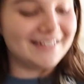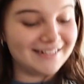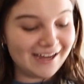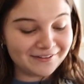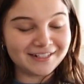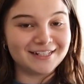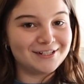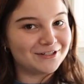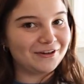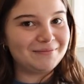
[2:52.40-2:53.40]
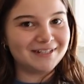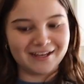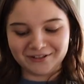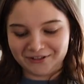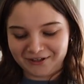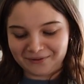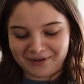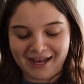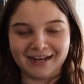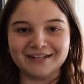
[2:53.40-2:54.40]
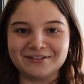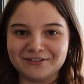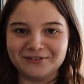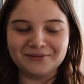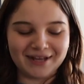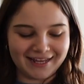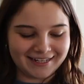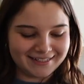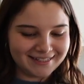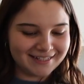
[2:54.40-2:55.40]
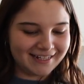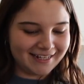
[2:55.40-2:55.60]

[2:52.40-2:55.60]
Now that this is creamed together, you're gonna wanna add in 2 eggs.